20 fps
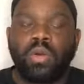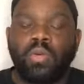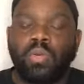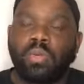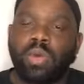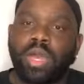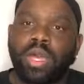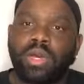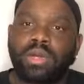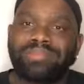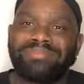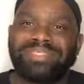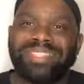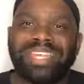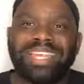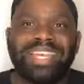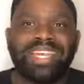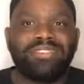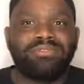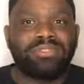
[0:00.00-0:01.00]
Well,
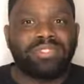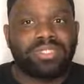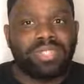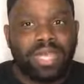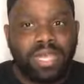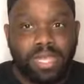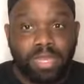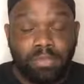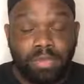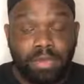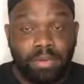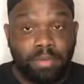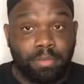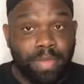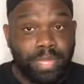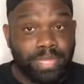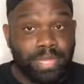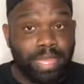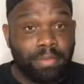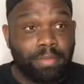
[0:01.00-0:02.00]
D'Andra's not going to be able to
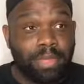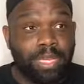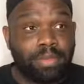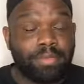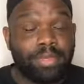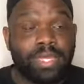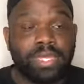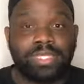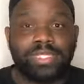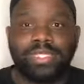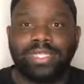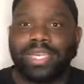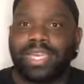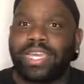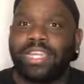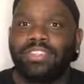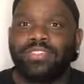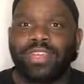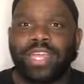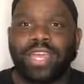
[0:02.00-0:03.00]
make that meeting because
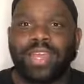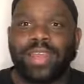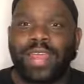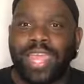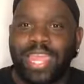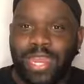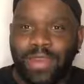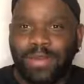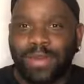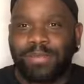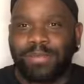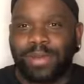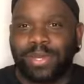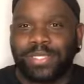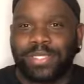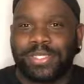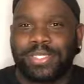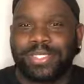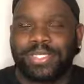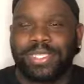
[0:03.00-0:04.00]
D'Andra had a hair
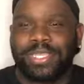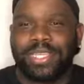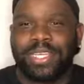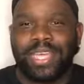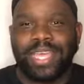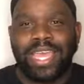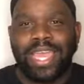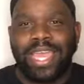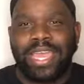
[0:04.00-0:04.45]
emergency